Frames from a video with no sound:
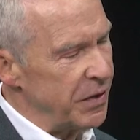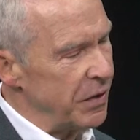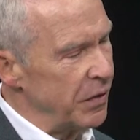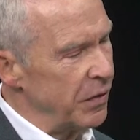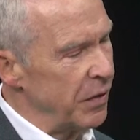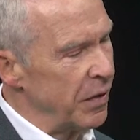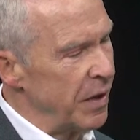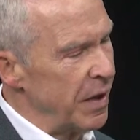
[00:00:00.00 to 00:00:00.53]

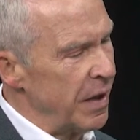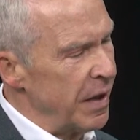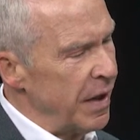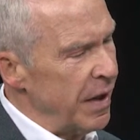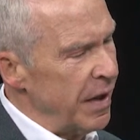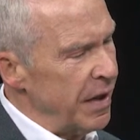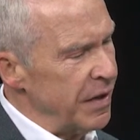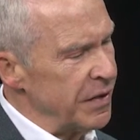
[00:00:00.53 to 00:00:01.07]
to,
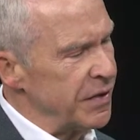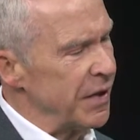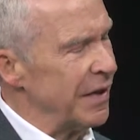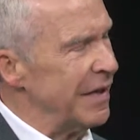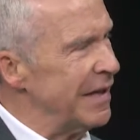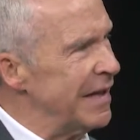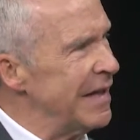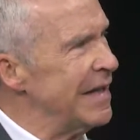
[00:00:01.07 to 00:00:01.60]
is to
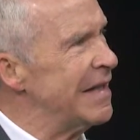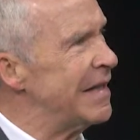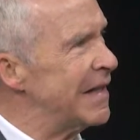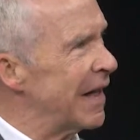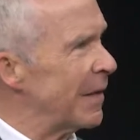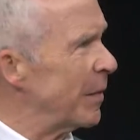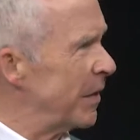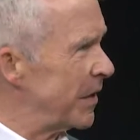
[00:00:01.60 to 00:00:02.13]

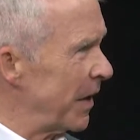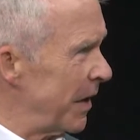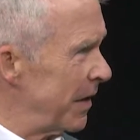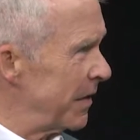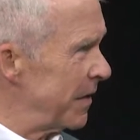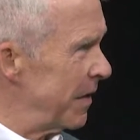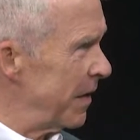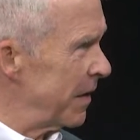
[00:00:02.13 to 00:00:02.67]

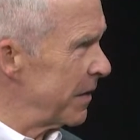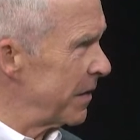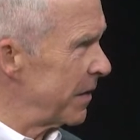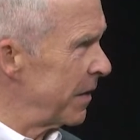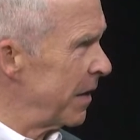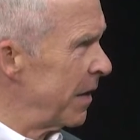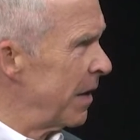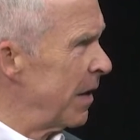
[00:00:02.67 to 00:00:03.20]
destigmatize
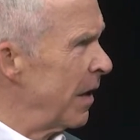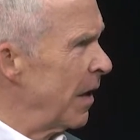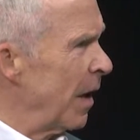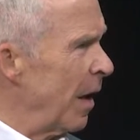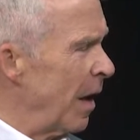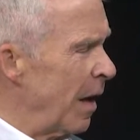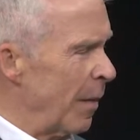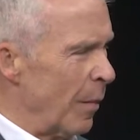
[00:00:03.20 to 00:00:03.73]
this. Mm-hmm.
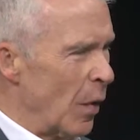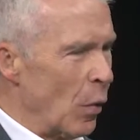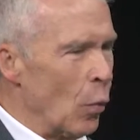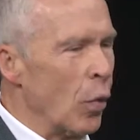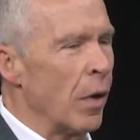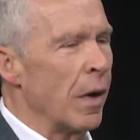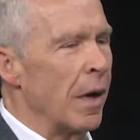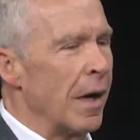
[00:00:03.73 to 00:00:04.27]
Absolutely. Um,
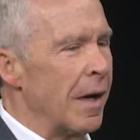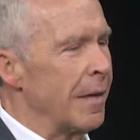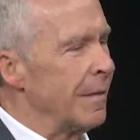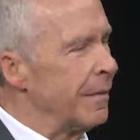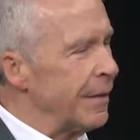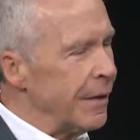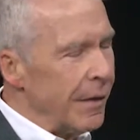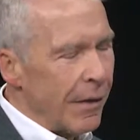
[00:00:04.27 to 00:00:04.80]
we're, uh,
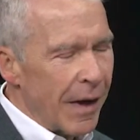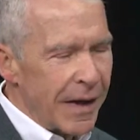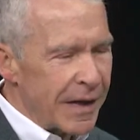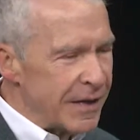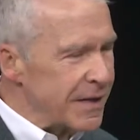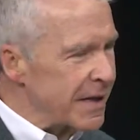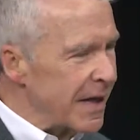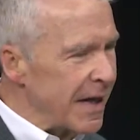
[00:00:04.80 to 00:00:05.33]
you know, I
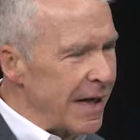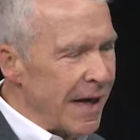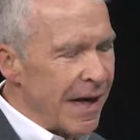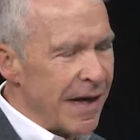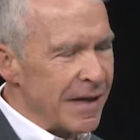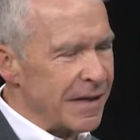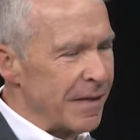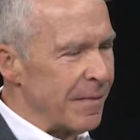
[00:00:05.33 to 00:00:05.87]
can say
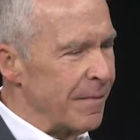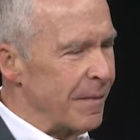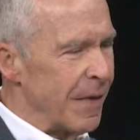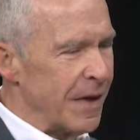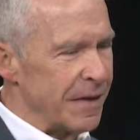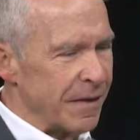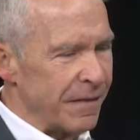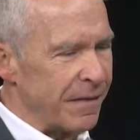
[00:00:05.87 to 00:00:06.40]
as a,
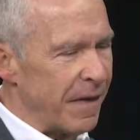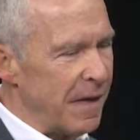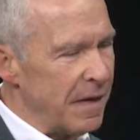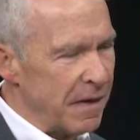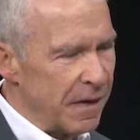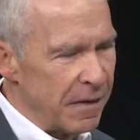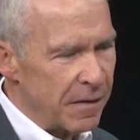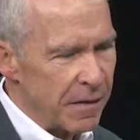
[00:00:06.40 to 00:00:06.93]
as a faith
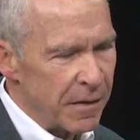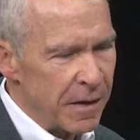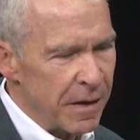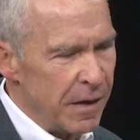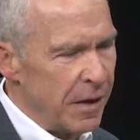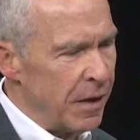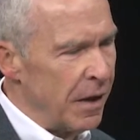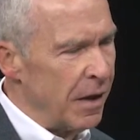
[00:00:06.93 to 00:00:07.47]
leader,
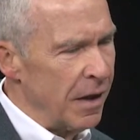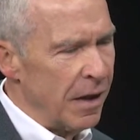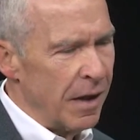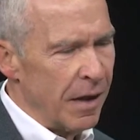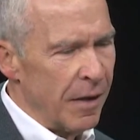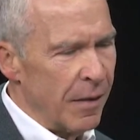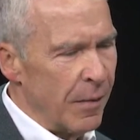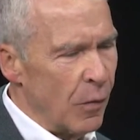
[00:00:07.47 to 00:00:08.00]

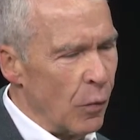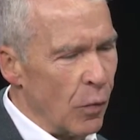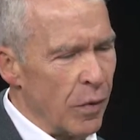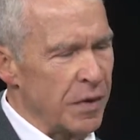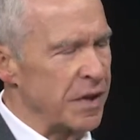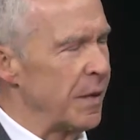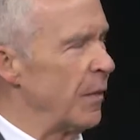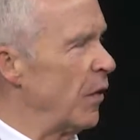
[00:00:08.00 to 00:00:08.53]
uh, we're
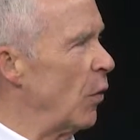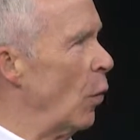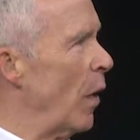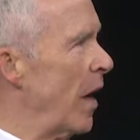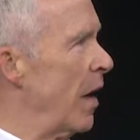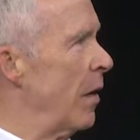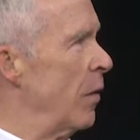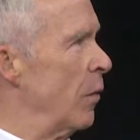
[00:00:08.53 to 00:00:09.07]
some of the
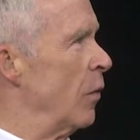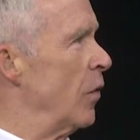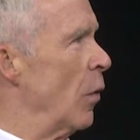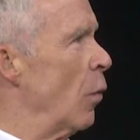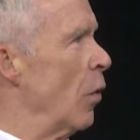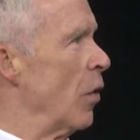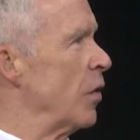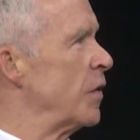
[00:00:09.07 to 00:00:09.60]
we- the
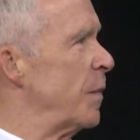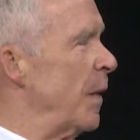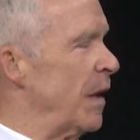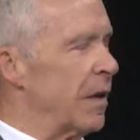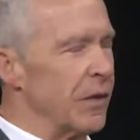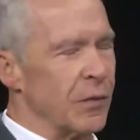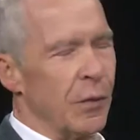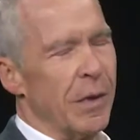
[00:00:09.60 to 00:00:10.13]
worst
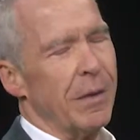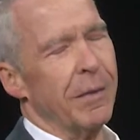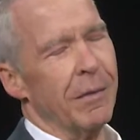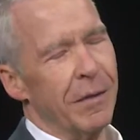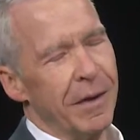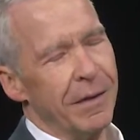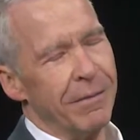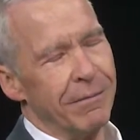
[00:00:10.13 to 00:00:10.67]
because we,
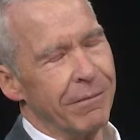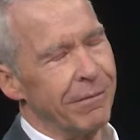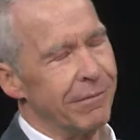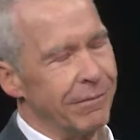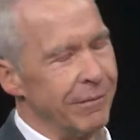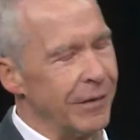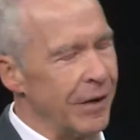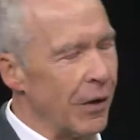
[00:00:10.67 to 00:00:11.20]
we
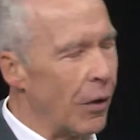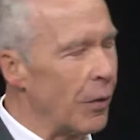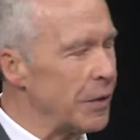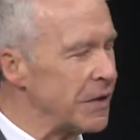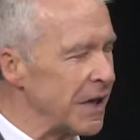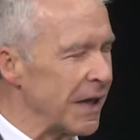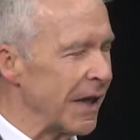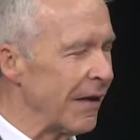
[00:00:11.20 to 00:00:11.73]
we
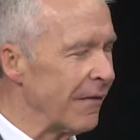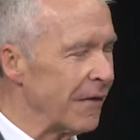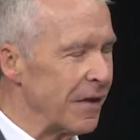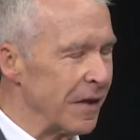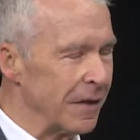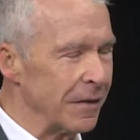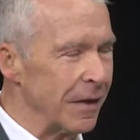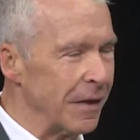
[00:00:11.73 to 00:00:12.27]
always think
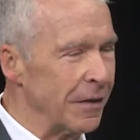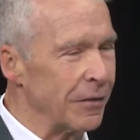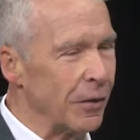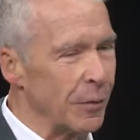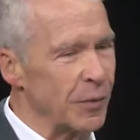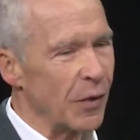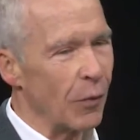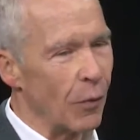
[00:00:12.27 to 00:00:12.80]
everything in
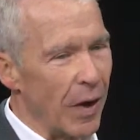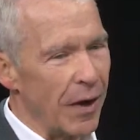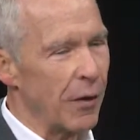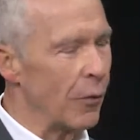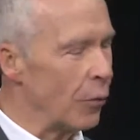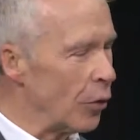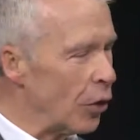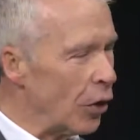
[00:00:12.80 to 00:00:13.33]
terms of right
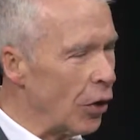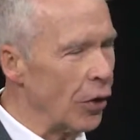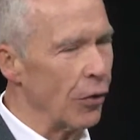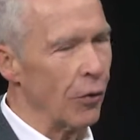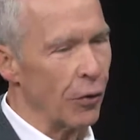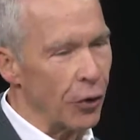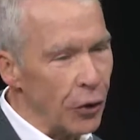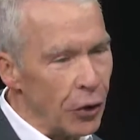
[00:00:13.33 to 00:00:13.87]
or wrong
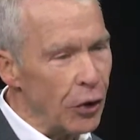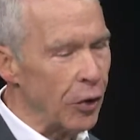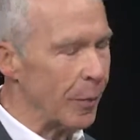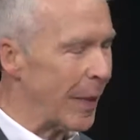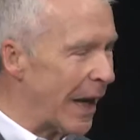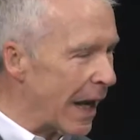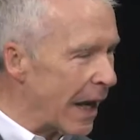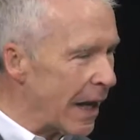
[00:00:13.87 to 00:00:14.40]
or good or
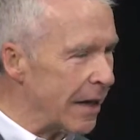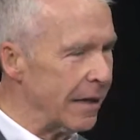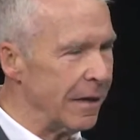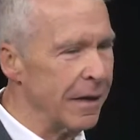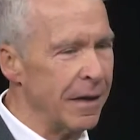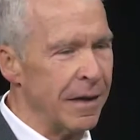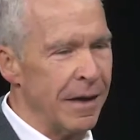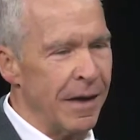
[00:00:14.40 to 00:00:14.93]
bad
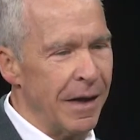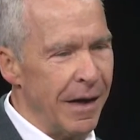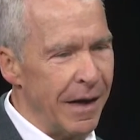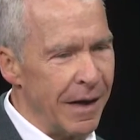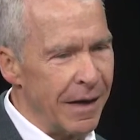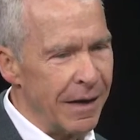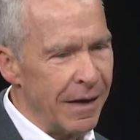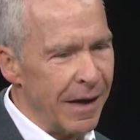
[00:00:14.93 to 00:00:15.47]
and mm-hmm.
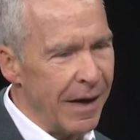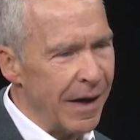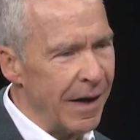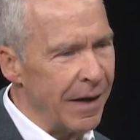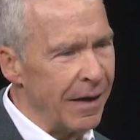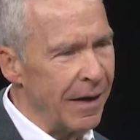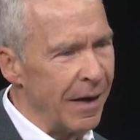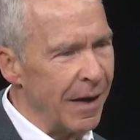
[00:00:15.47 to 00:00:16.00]
and
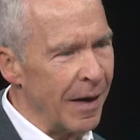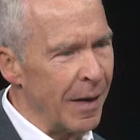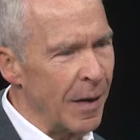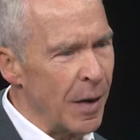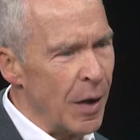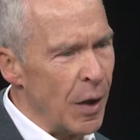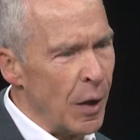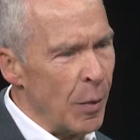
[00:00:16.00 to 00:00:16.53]
and uh,
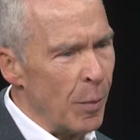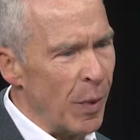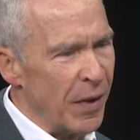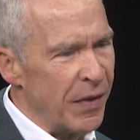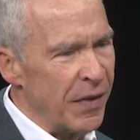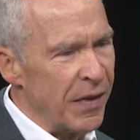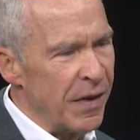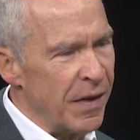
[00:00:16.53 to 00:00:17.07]

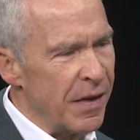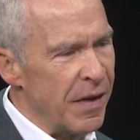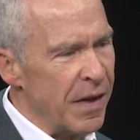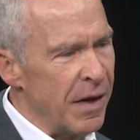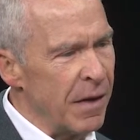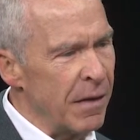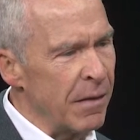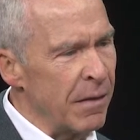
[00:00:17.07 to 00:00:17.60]
but
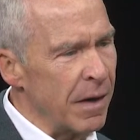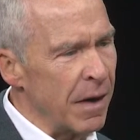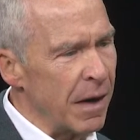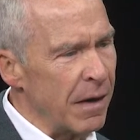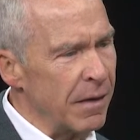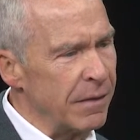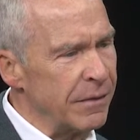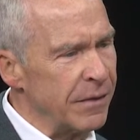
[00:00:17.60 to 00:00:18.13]
there
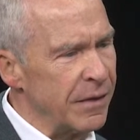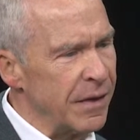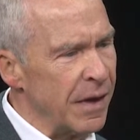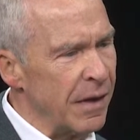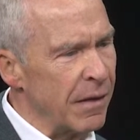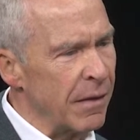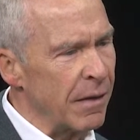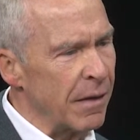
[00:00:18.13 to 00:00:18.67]

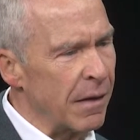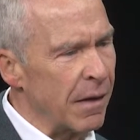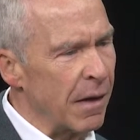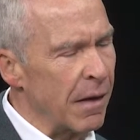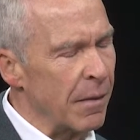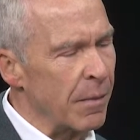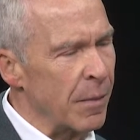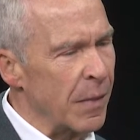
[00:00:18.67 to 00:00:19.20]
there
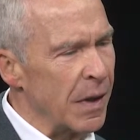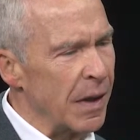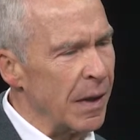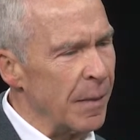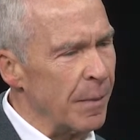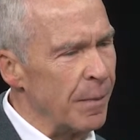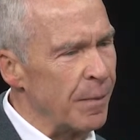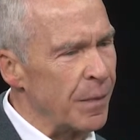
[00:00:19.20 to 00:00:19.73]
are,
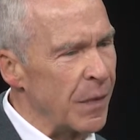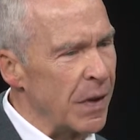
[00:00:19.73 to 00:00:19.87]
um,